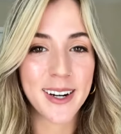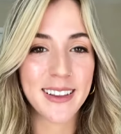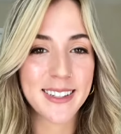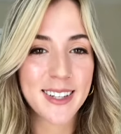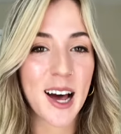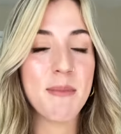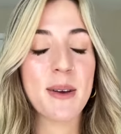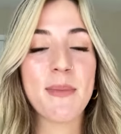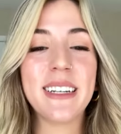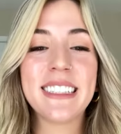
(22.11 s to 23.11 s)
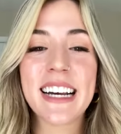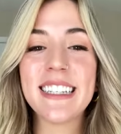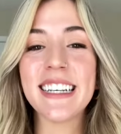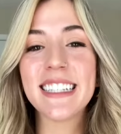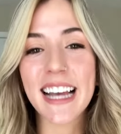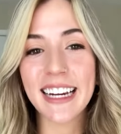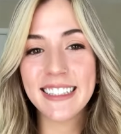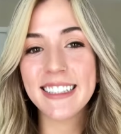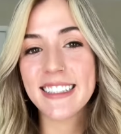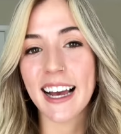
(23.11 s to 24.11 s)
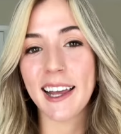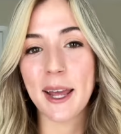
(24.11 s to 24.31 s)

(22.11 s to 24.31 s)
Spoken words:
this topic by discussing Site-to-Site